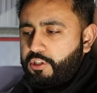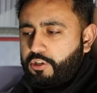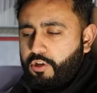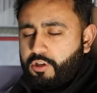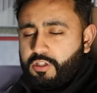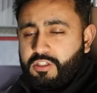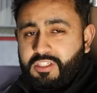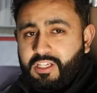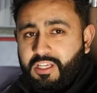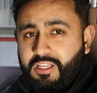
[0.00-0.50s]
got a
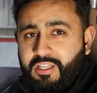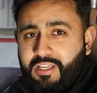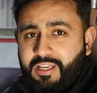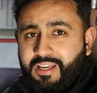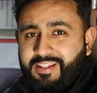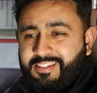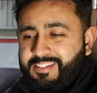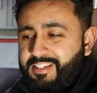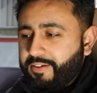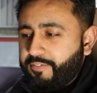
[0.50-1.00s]
CD
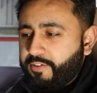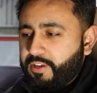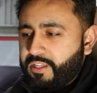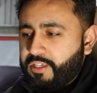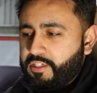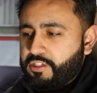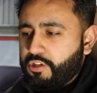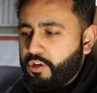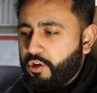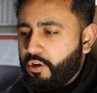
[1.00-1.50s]
and
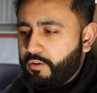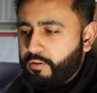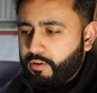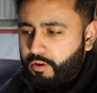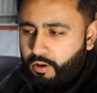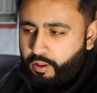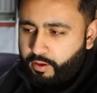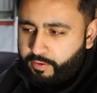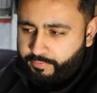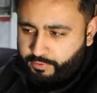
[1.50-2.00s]
DVD slot
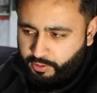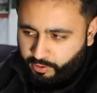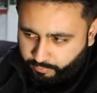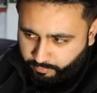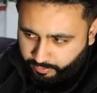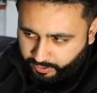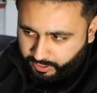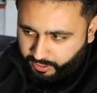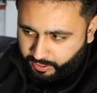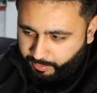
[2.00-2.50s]
live
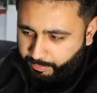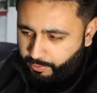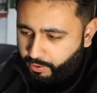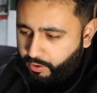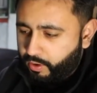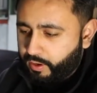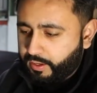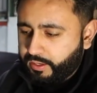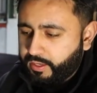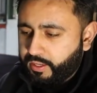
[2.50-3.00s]
directly
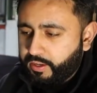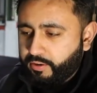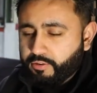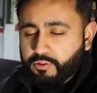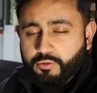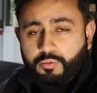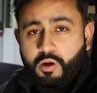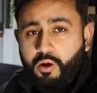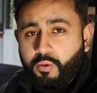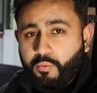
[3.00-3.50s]
behind here
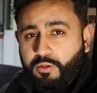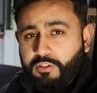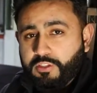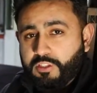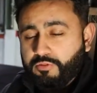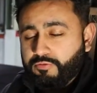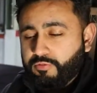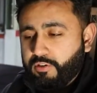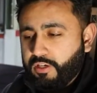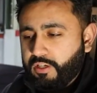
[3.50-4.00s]
as well, which
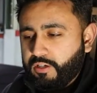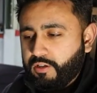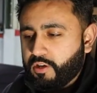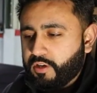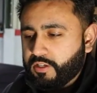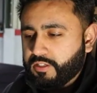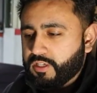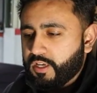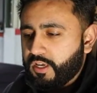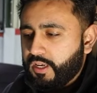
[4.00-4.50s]
is really
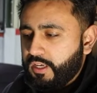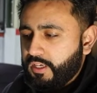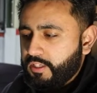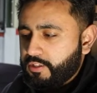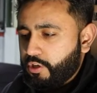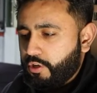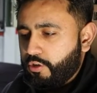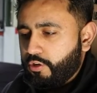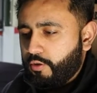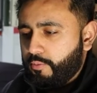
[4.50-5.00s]
nice.
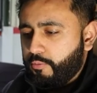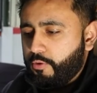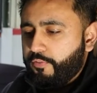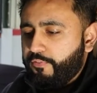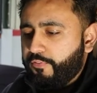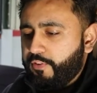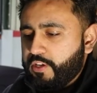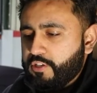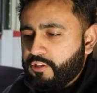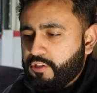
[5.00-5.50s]
So a lot more
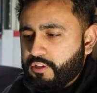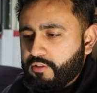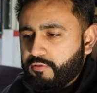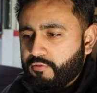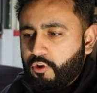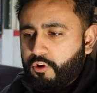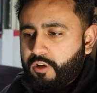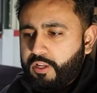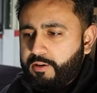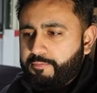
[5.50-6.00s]
features have
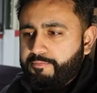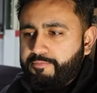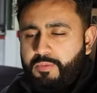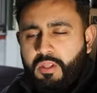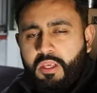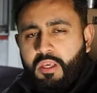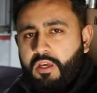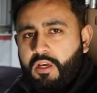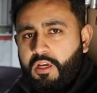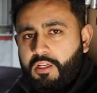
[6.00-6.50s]
gone in.
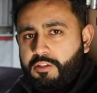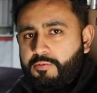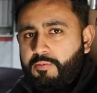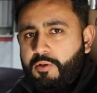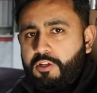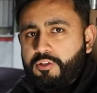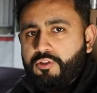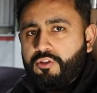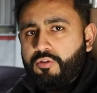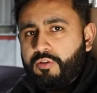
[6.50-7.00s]

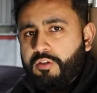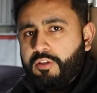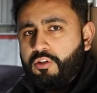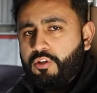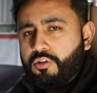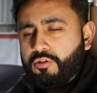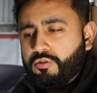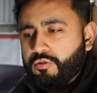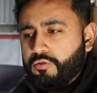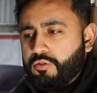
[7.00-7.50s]
Customer during the
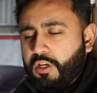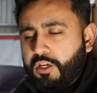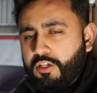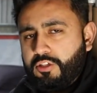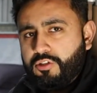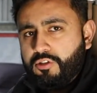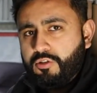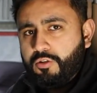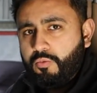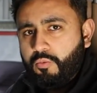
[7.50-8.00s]

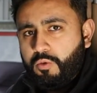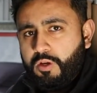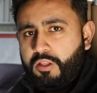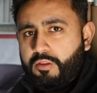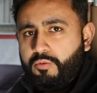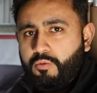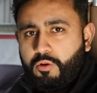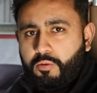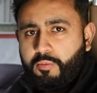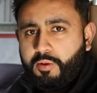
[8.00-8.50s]
consultation with
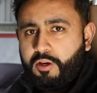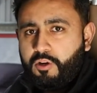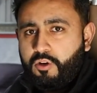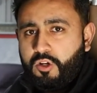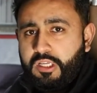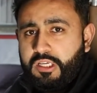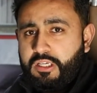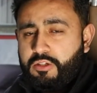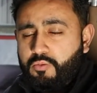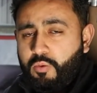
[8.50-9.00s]
one of my
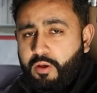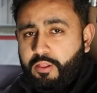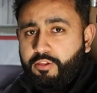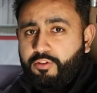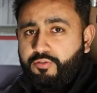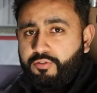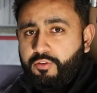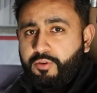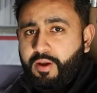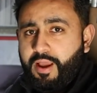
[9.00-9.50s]
colleagues went
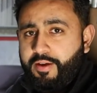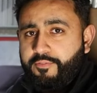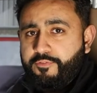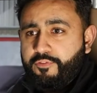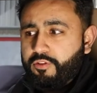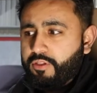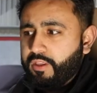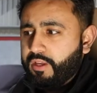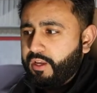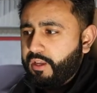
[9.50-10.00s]
through
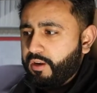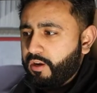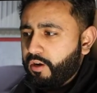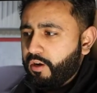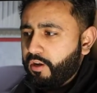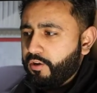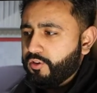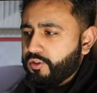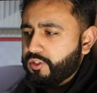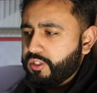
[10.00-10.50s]
everything in a
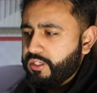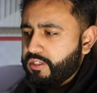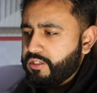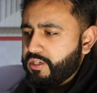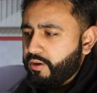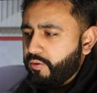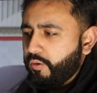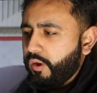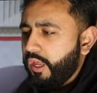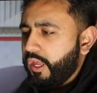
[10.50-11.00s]
load of
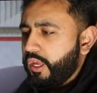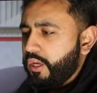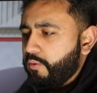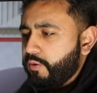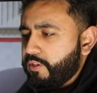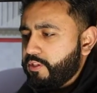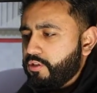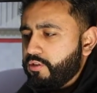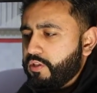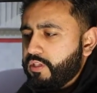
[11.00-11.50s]
detail. We
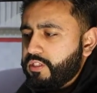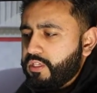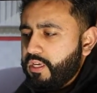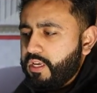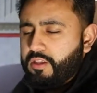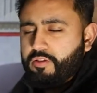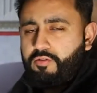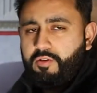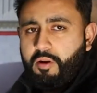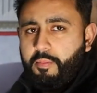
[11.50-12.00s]
do this
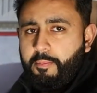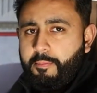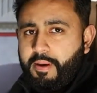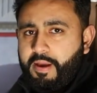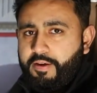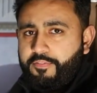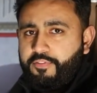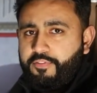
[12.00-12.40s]
either in a matte